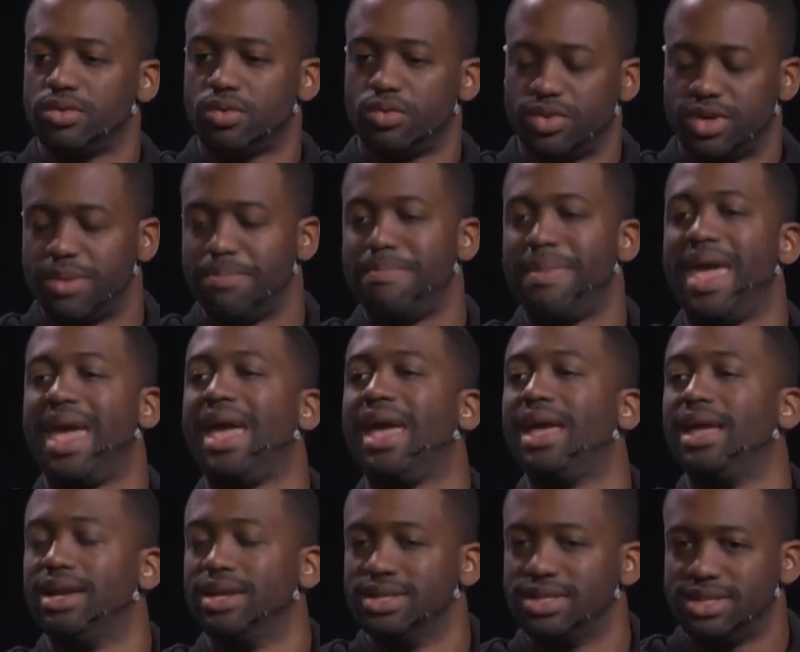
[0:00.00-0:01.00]

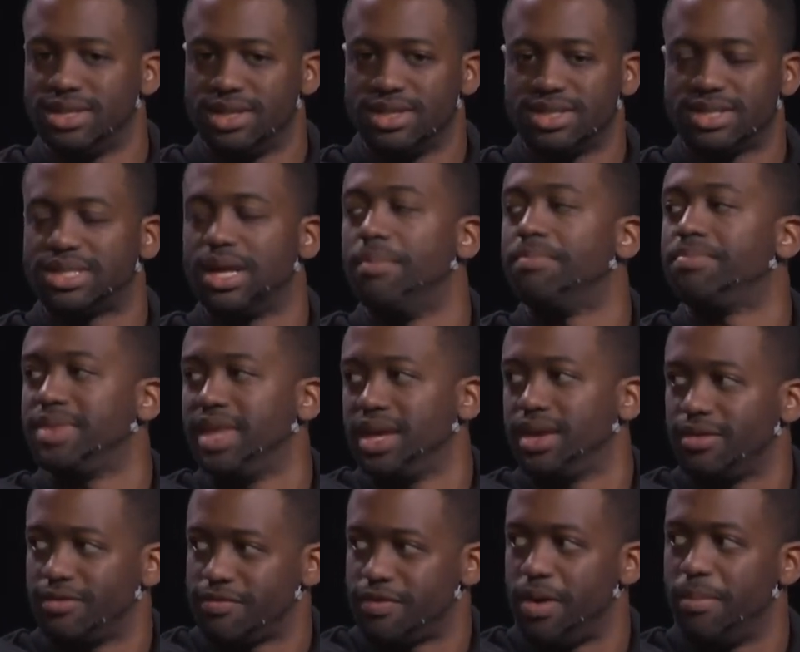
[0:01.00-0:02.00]
demand
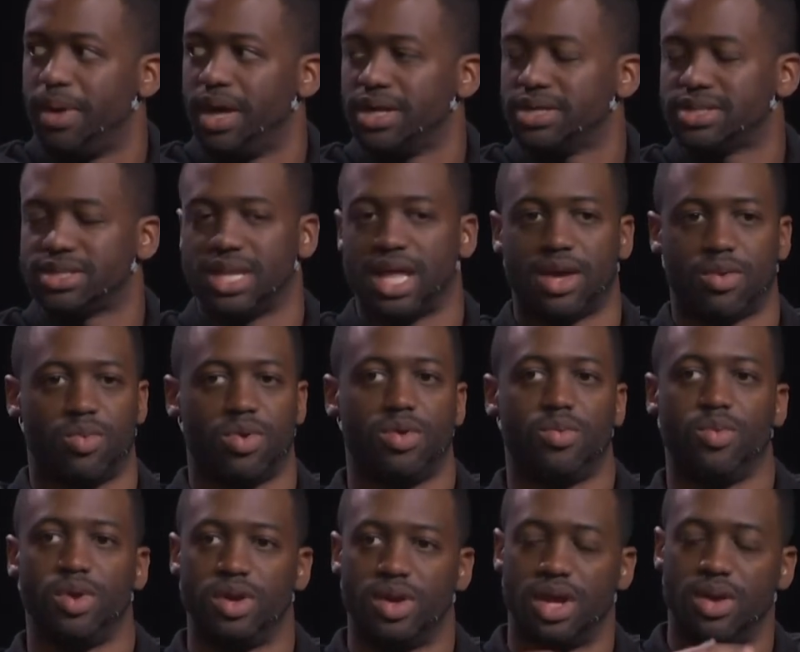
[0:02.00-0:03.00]
something from us. Like we,
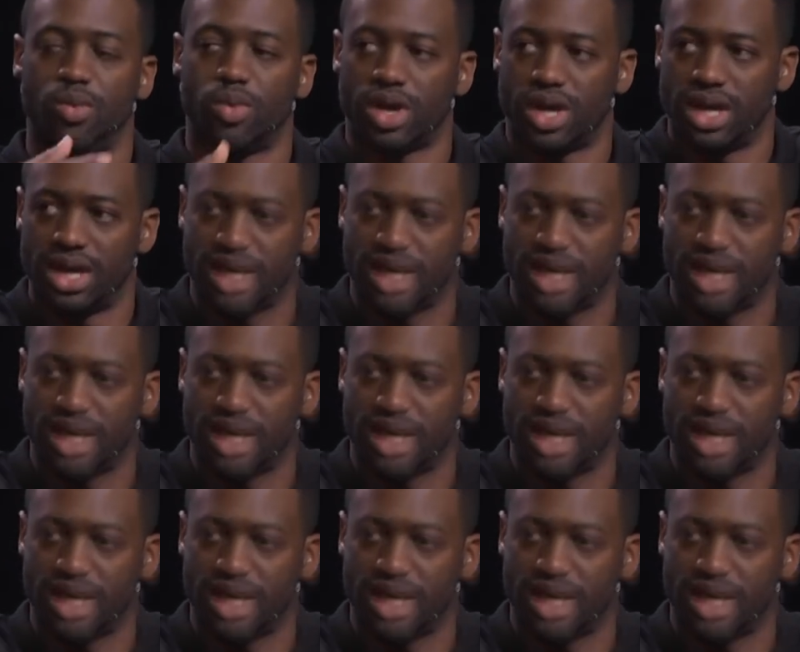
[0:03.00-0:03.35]
we we're going